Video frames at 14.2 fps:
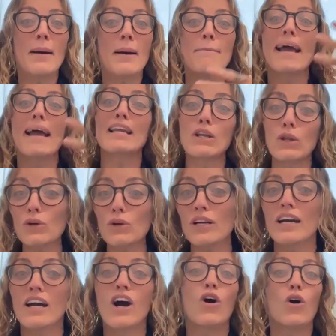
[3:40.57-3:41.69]
may
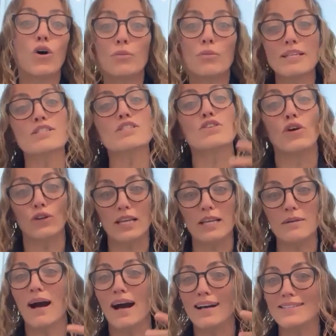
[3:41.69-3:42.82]
look or be scrolling
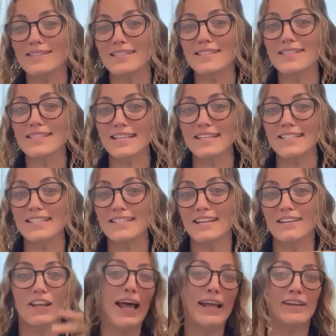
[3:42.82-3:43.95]
past these things in